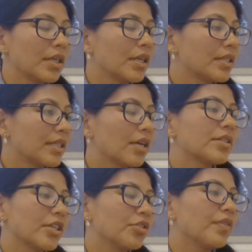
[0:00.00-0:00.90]
It
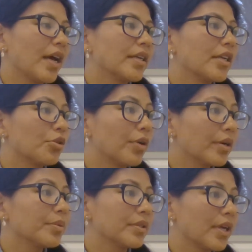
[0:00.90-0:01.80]
sounds like you've had an
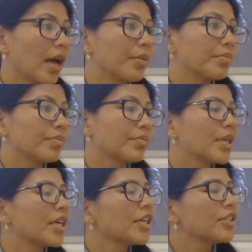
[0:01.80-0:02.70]
incredible time.
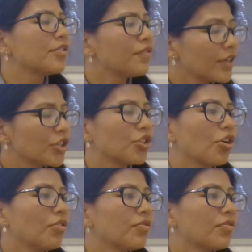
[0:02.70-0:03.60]
To finish
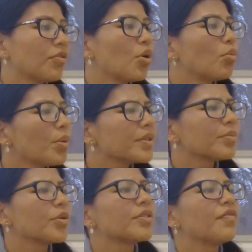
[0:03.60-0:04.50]
off, what was the
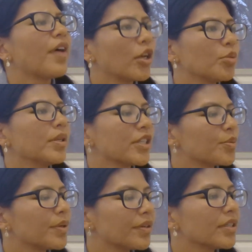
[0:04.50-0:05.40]
most valuable
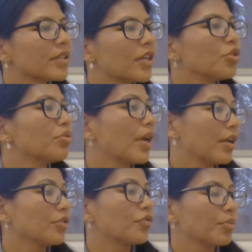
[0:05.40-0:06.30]
experience that you
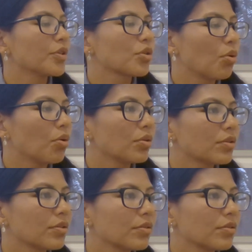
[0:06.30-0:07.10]
gained from this course?